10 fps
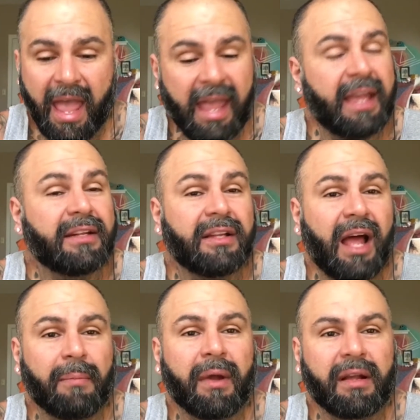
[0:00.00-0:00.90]
and
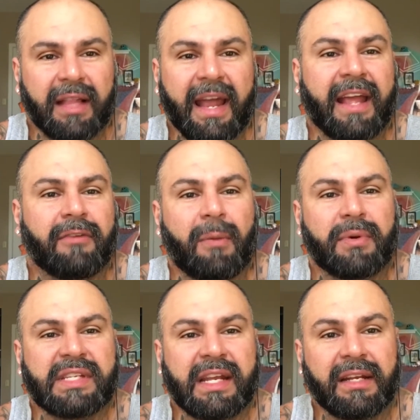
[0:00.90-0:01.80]
I'm glad I can
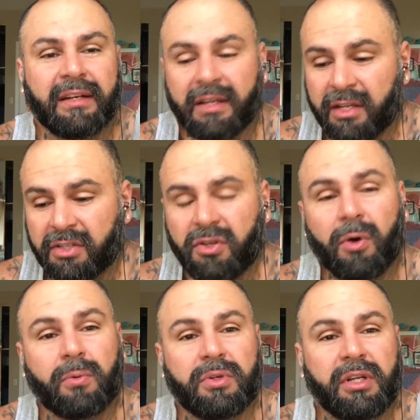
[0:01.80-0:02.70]
represent it.
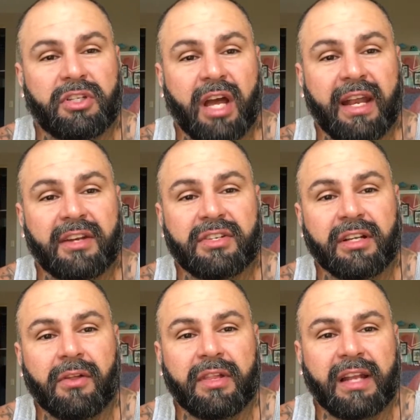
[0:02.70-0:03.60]
So,
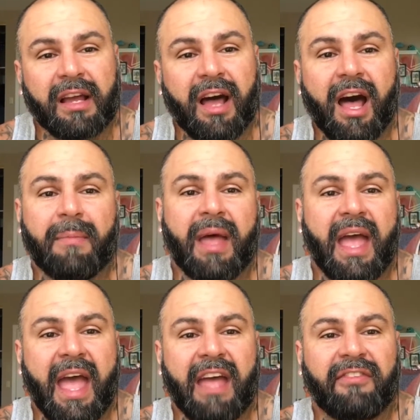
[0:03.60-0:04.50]
JonAndersonClothing.com,
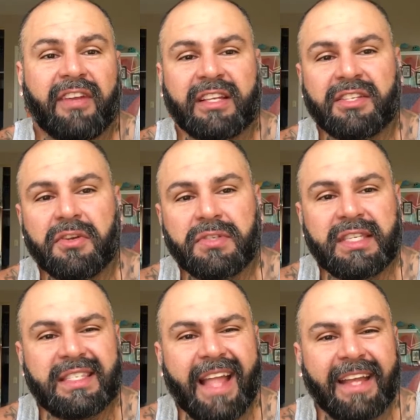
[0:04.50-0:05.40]

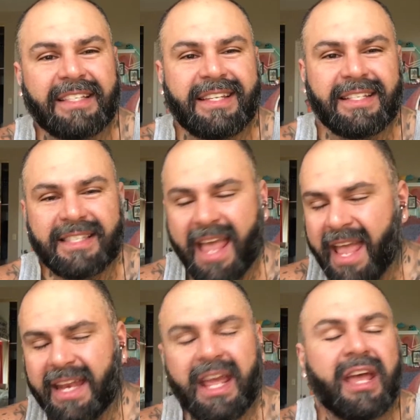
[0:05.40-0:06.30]

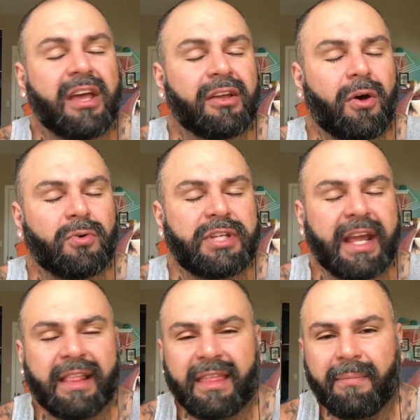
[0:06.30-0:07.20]
F-Excuses1910, go
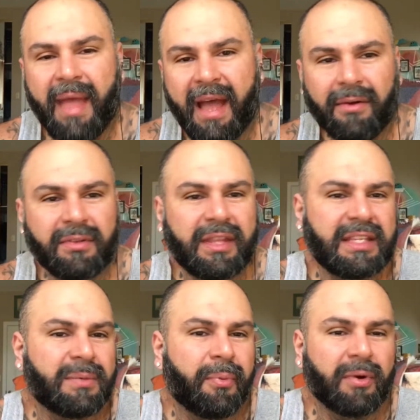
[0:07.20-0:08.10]
check them out.
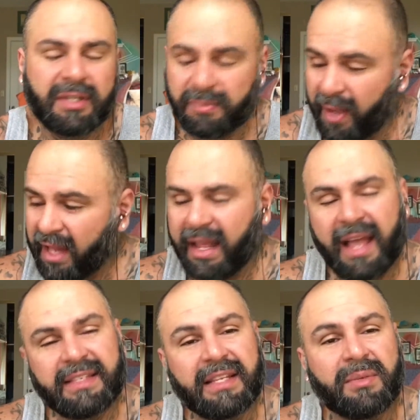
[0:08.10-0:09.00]
They support this
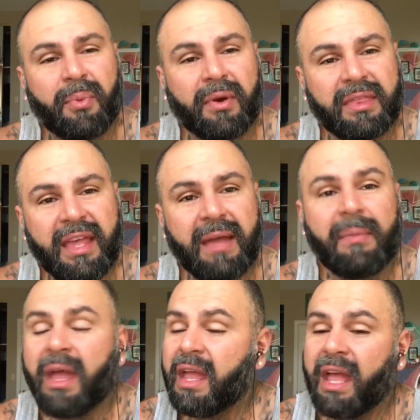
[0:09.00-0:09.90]
podcast. I support
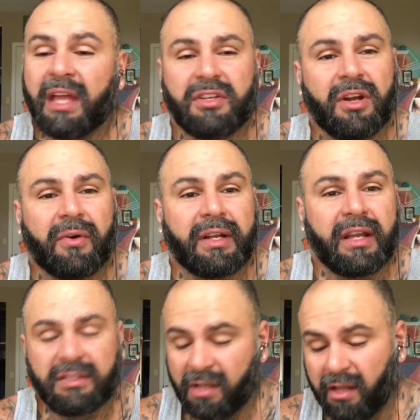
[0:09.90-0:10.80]
them, and you know what?
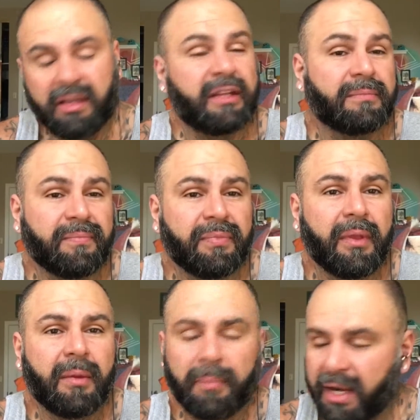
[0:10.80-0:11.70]
It's all good.
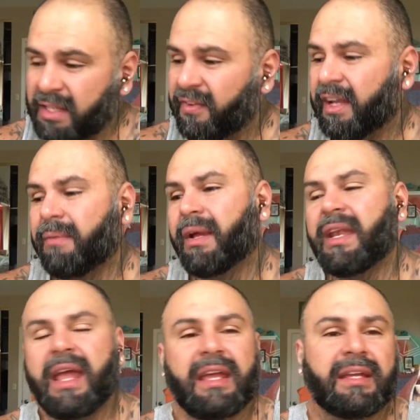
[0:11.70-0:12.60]
But it's fucking
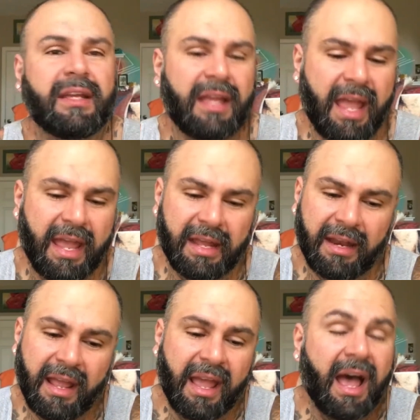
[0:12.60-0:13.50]
Monday,
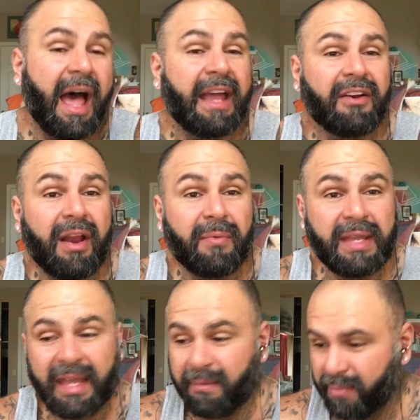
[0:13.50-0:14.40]
and I had a great
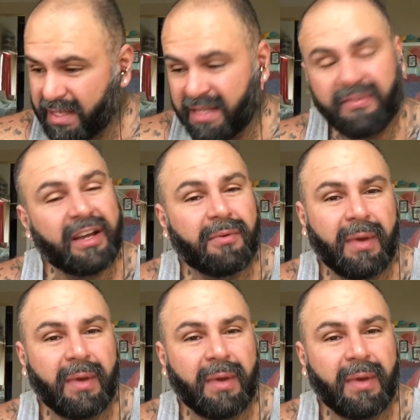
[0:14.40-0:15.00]
weekend, busy fucking